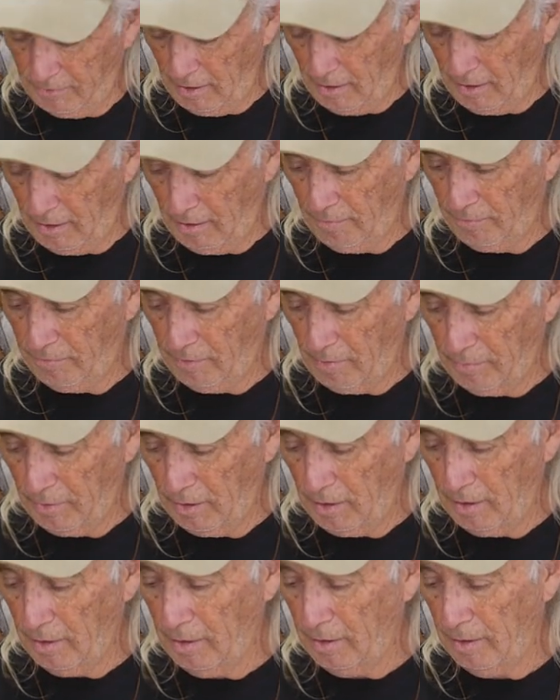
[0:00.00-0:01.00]
and from
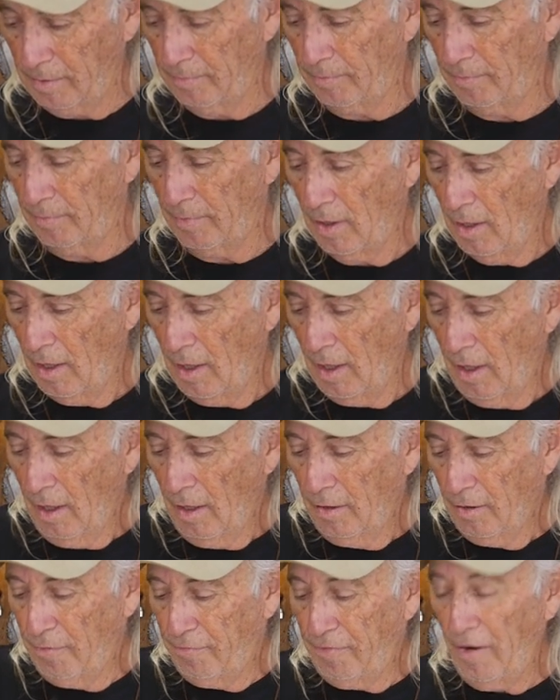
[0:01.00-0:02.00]
the uh,
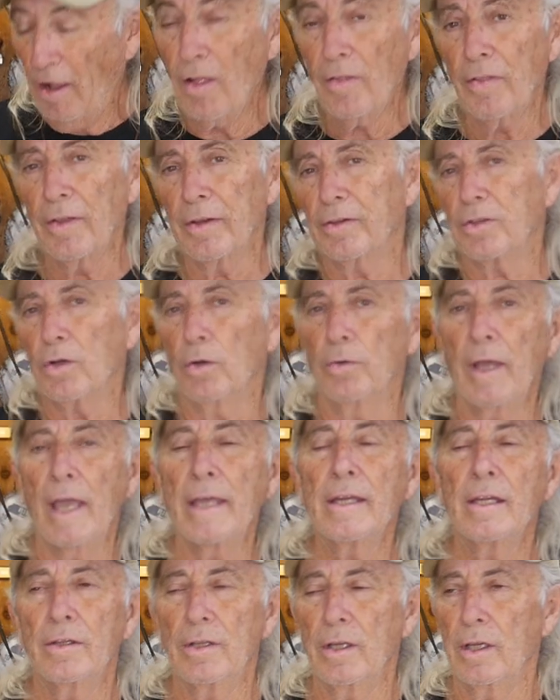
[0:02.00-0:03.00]
the fellow that
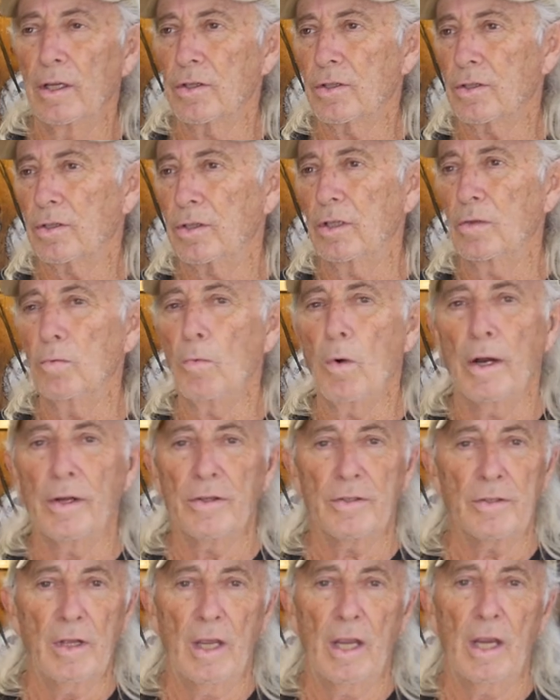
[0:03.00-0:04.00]
donated these didn't want
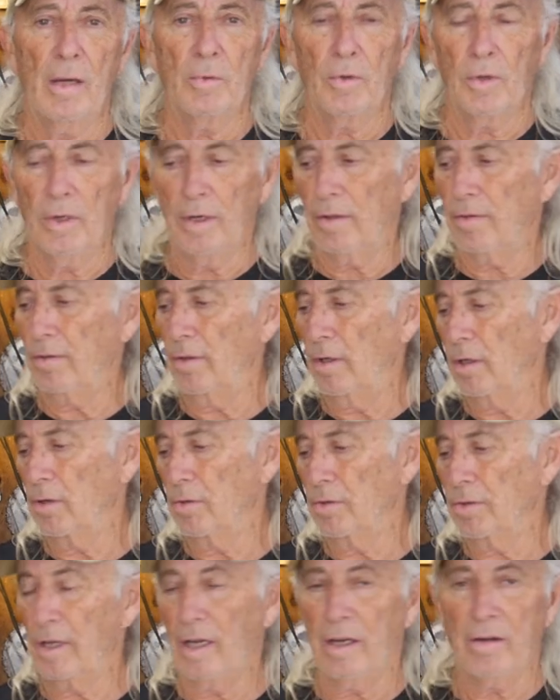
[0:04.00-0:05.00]
his name or anything
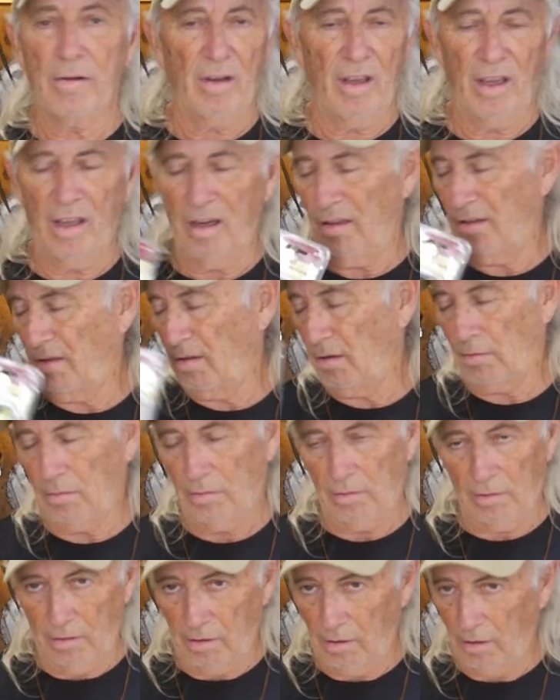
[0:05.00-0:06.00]
or his address, anything,
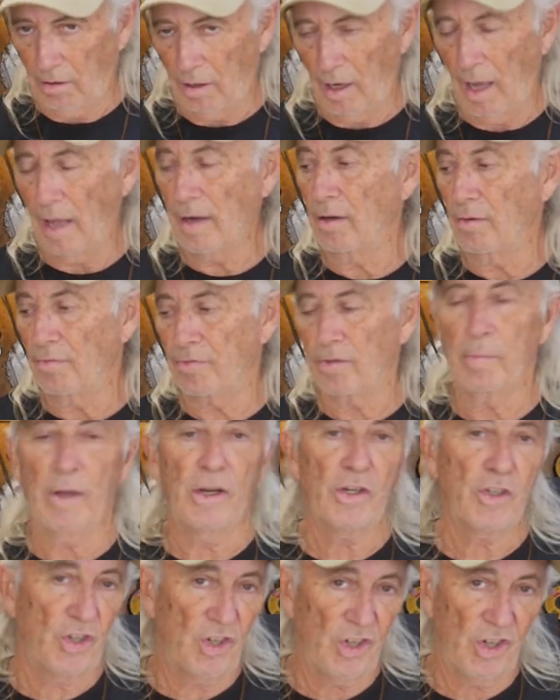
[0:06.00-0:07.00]
in, any
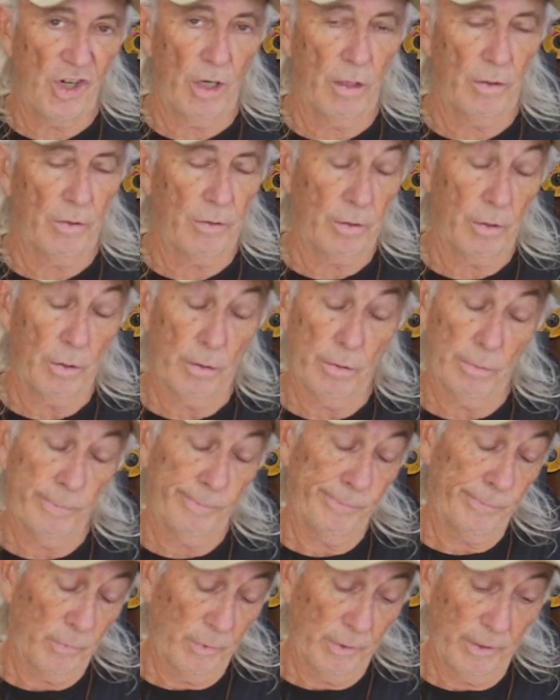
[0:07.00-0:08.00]
information shared. So
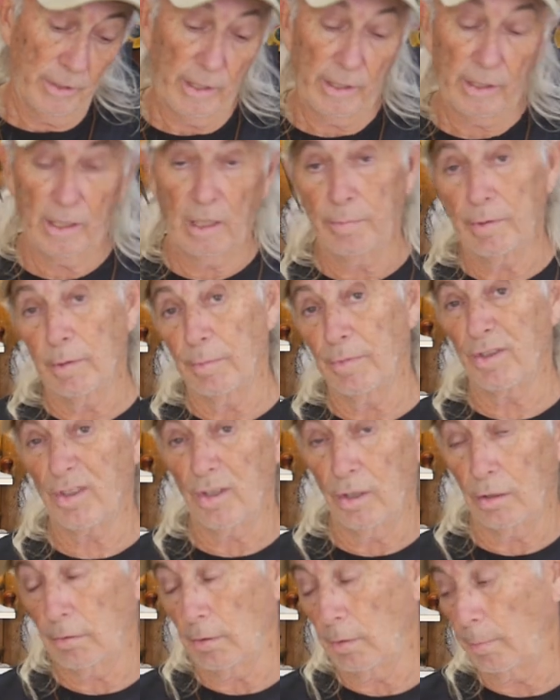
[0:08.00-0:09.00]
we got to keep him a
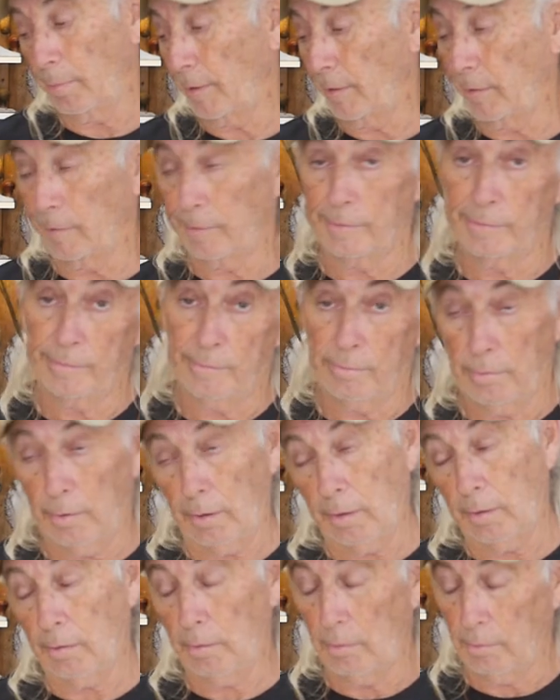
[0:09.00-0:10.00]
secret apparently. So
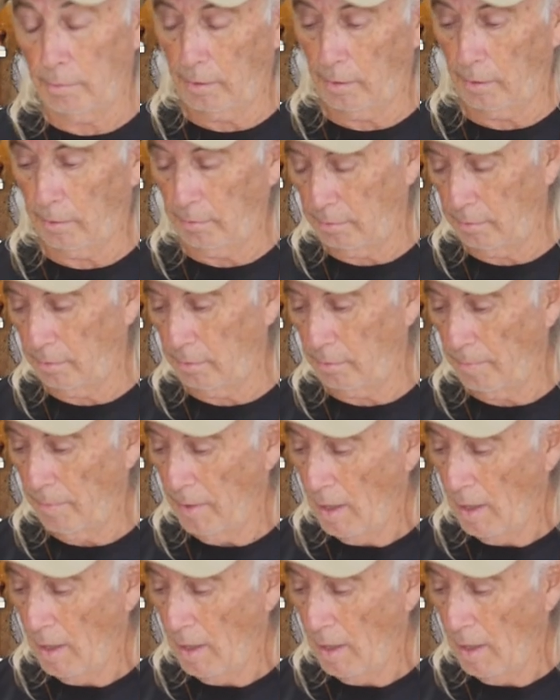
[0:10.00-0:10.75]
eh, okay, you know.